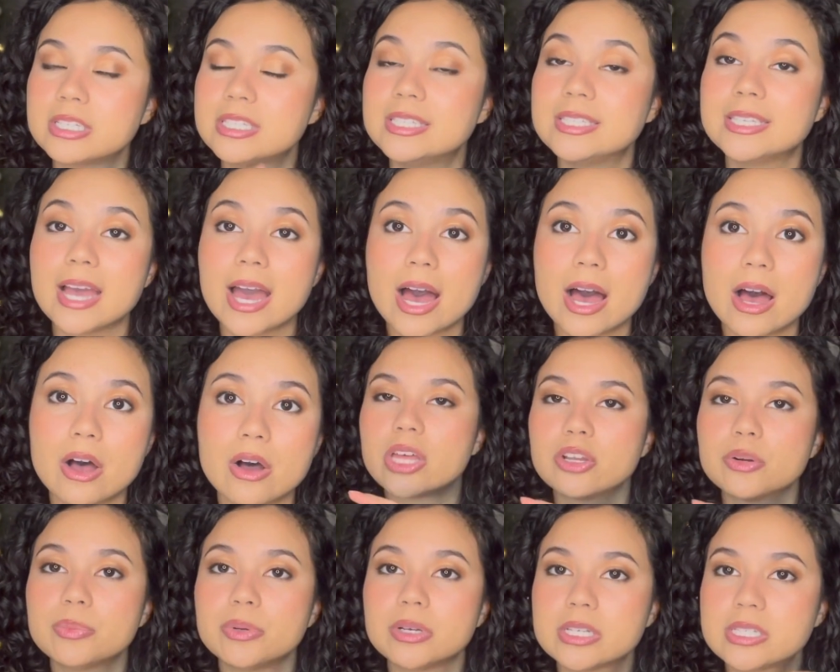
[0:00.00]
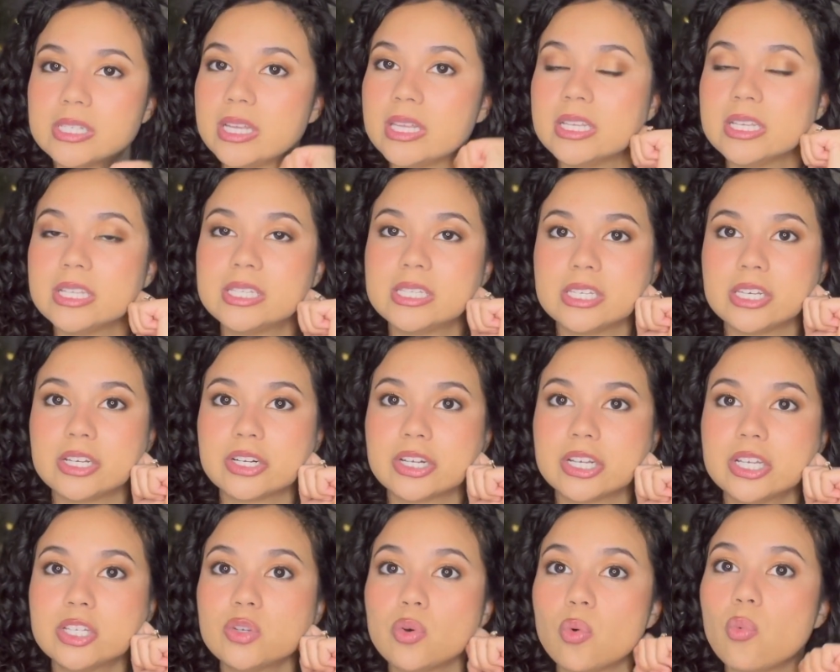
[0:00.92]
down. Other books in this
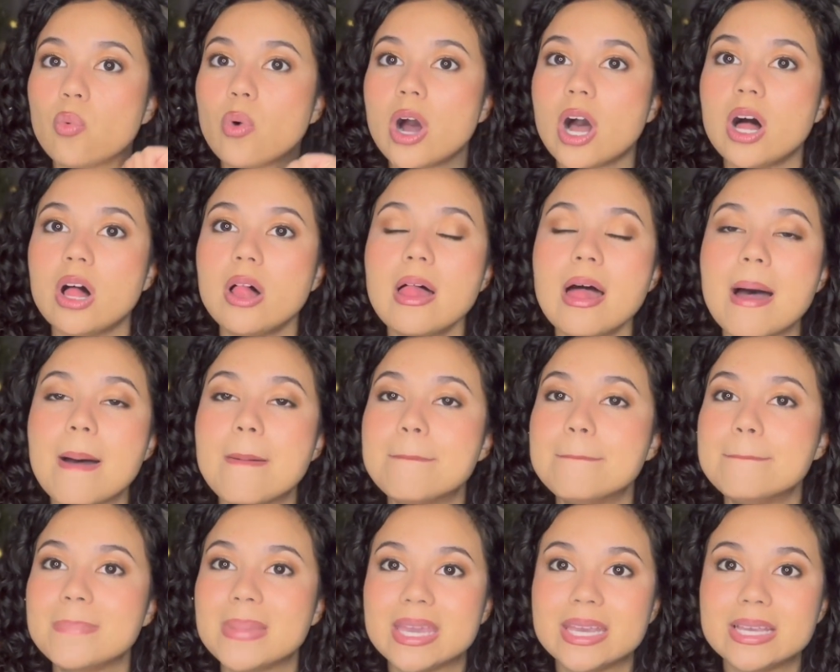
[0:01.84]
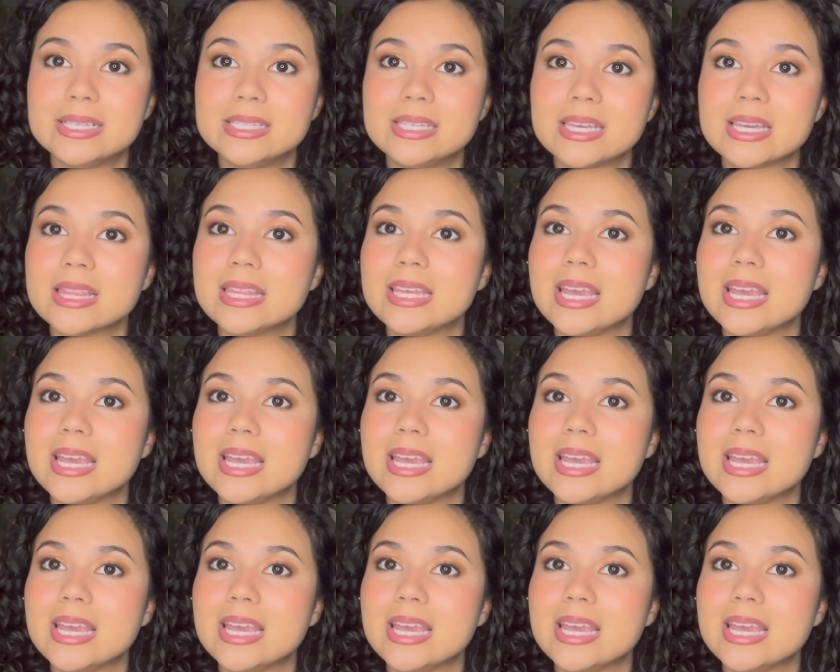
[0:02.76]
series, while amazing,